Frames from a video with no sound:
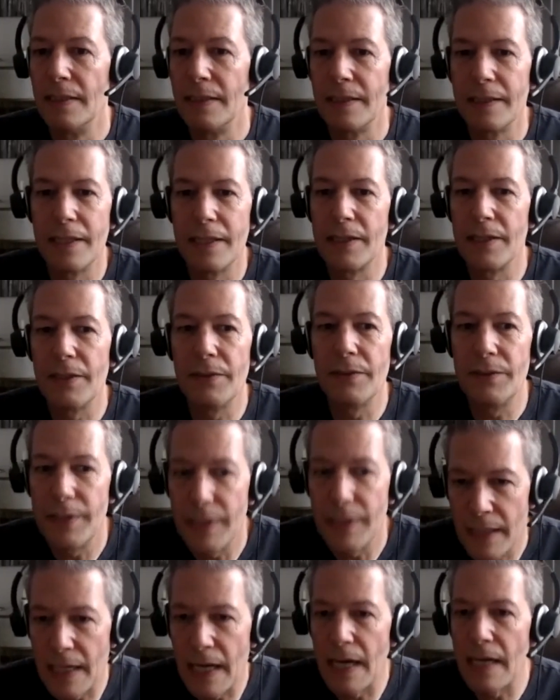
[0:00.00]
you know,
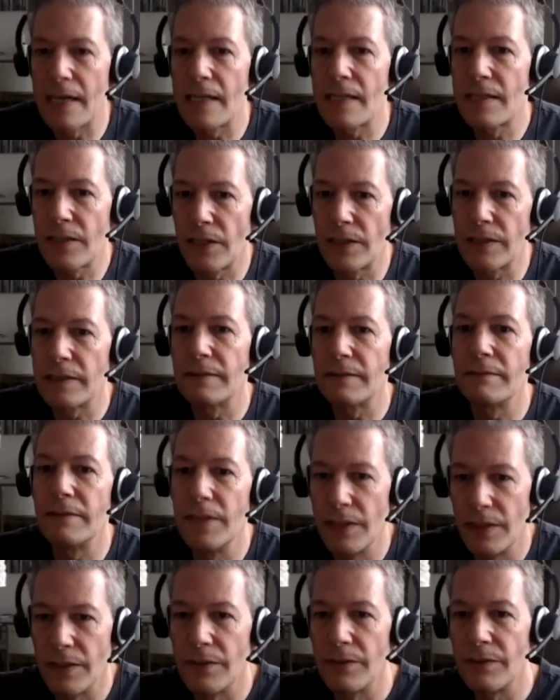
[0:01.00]
you got to start,
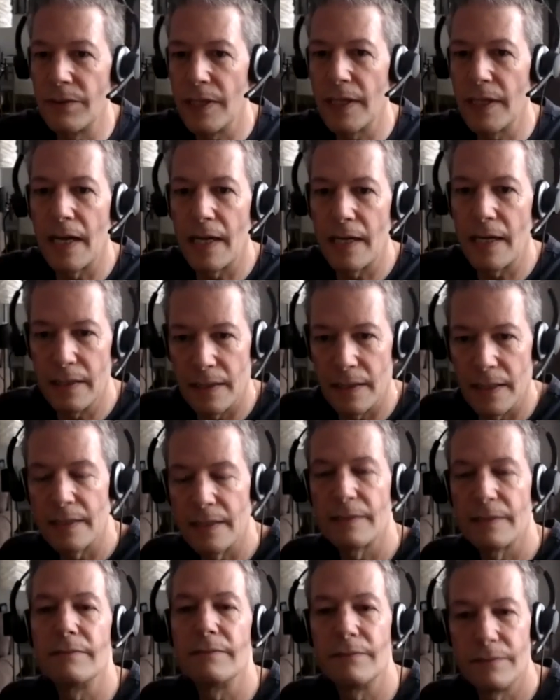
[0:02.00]
you know, you got to like,